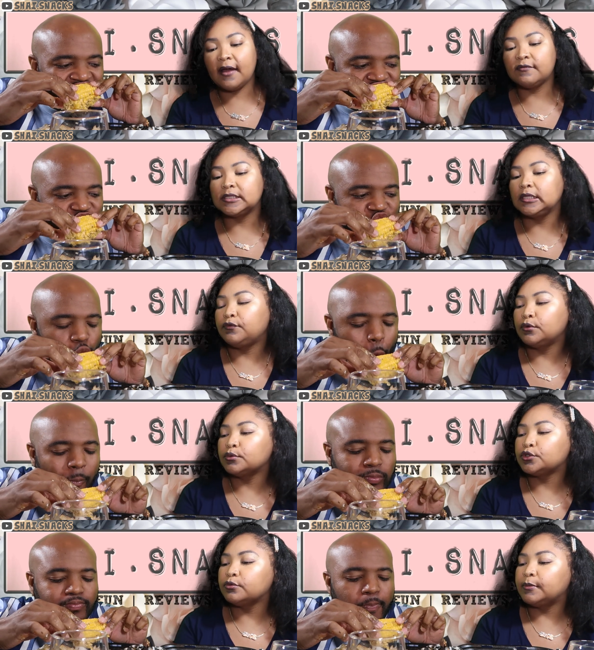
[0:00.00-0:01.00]
Speaker 1: have
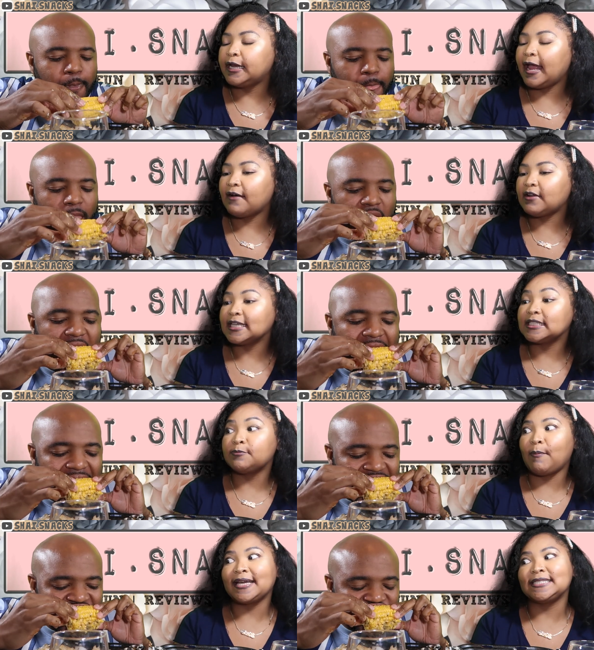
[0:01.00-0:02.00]
seafood too, but they have like
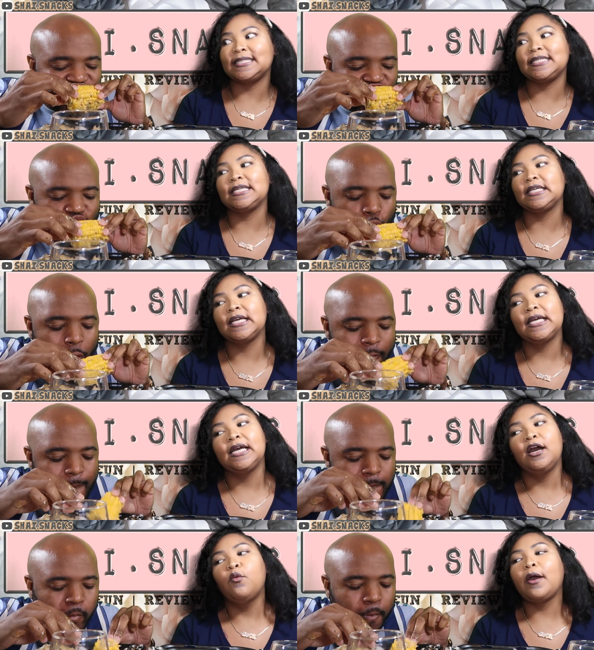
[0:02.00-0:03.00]
spicy.
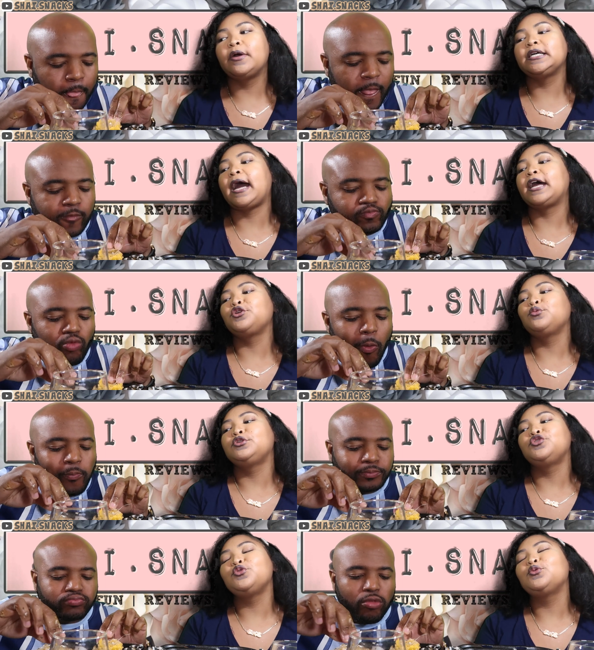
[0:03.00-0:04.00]
Wait, what? How do you
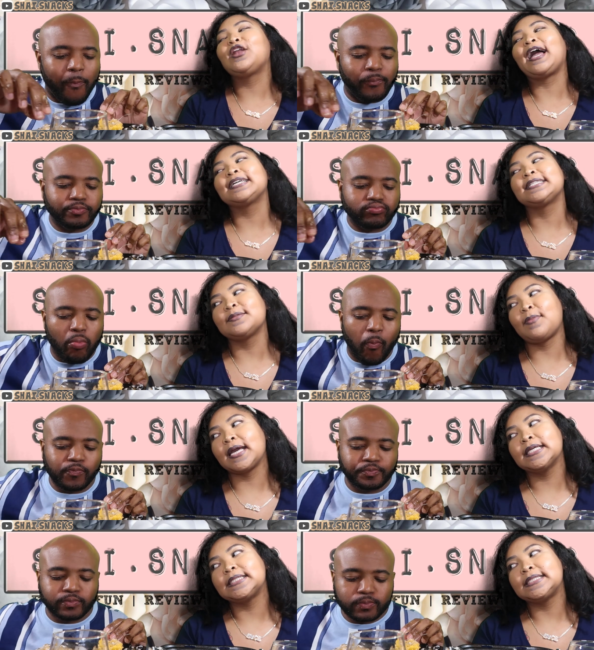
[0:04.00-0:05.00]
do you like
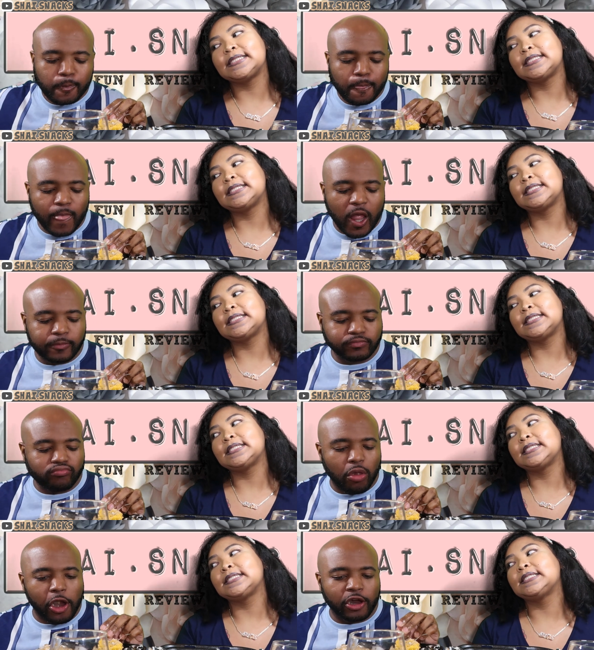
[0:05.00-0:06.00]
spice?
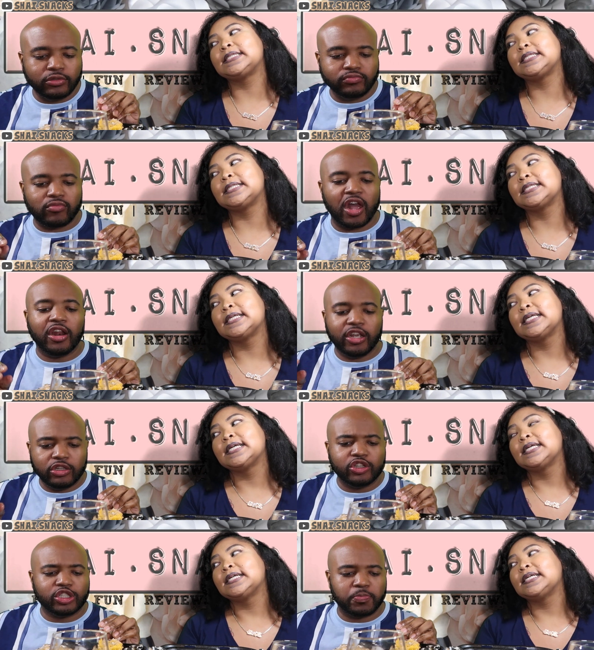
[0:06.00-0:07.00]
Speaker 2: I don't. I like a
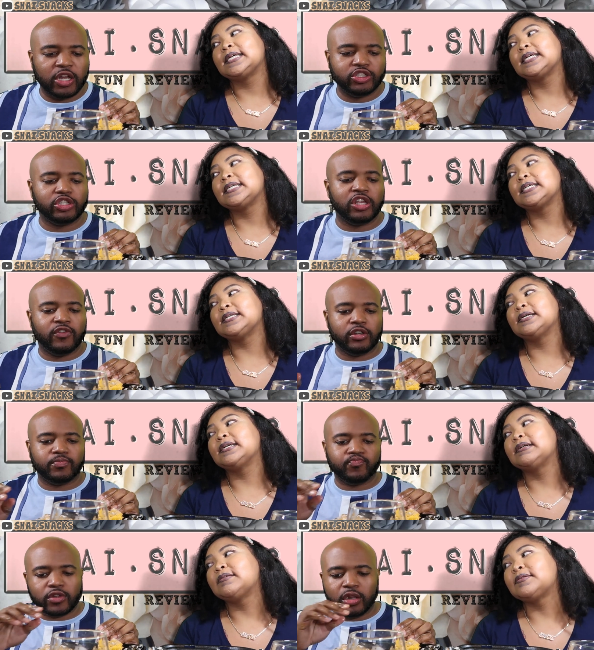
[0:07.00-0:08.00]
little spice to give
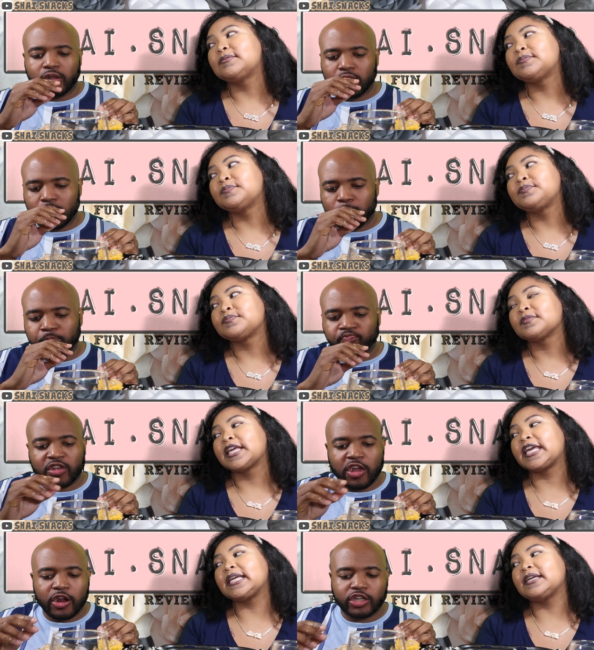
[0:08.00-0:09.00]
it a little
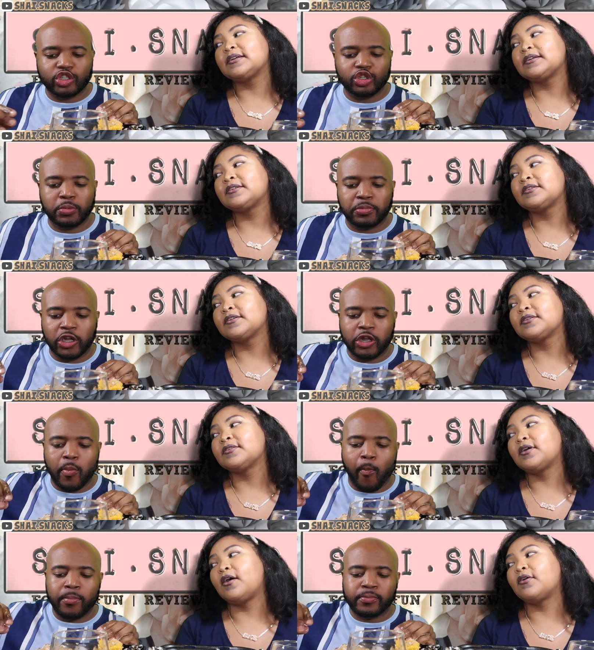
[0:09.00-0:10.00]
character, but
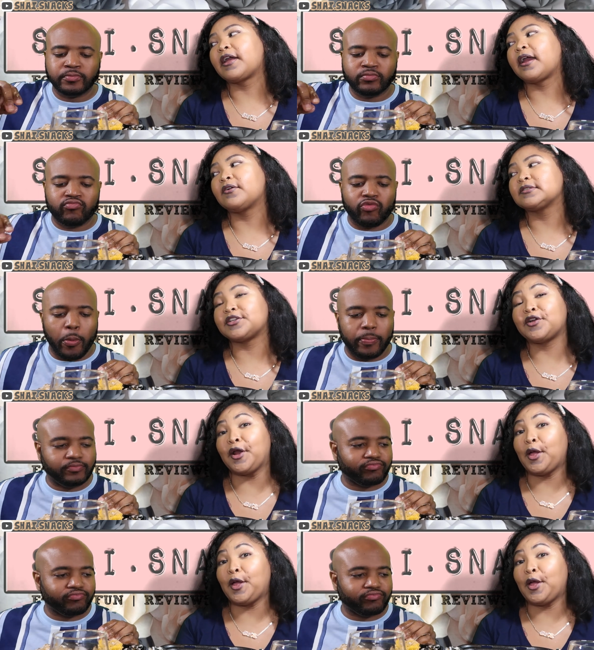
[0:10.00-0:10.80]
Speaker 1: oh, character,